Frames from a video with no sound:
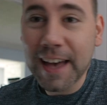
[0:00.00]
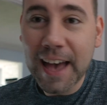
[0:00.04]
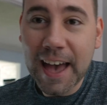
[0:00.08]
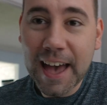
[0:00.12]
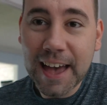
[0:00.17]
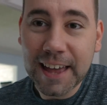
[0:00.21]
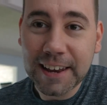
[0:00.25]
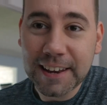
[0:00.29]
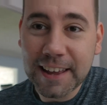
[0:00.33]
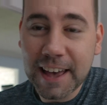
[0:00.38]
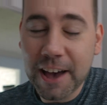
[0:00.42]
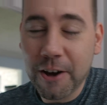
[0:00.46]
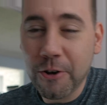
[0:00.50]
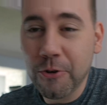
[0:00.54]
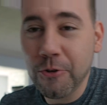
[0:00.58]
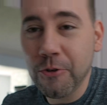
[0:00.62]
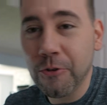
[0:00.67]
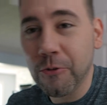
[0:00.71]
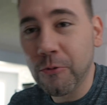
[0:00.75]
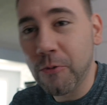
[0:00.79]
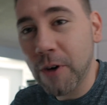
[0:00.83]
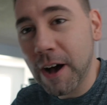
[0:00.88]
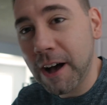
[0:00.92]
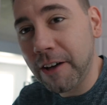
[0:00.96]
And now,
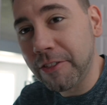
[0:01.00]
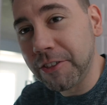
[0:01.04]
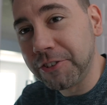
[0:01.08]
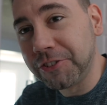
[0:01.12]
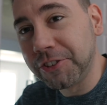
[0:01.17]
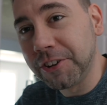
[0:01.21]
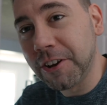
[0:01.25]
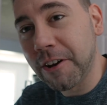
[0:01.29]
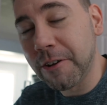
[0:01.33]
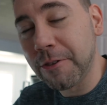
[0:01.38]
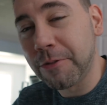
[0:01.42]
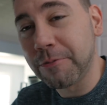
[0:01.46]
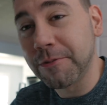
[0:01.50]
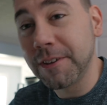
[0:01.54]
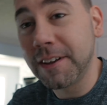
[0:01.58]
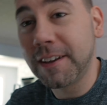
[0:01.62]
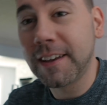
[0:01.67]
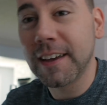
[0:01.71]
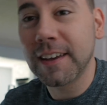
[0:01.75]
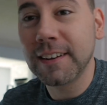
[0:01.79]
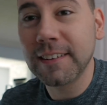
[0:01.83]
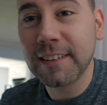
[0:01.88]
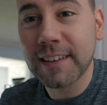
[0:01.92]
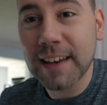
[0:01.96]
while the GR3
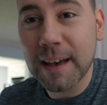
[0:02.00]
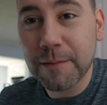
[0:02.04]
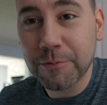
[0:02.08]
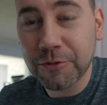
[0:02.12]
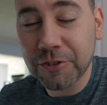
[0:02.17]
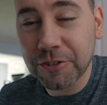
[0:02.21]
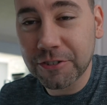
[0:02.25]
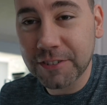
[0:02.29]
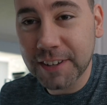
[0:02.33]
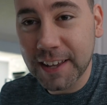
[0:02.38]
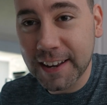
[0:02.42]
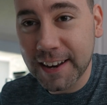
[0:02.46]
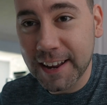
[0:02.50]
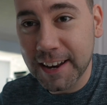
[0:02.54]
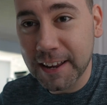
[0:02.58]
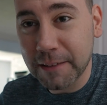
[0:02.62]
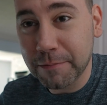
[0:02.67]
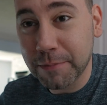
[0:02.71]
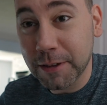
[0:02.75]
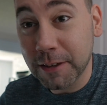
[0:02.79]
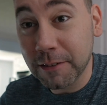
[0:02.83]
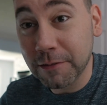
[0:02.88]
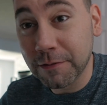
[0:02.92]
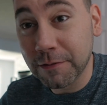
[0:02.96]
can capture 1080p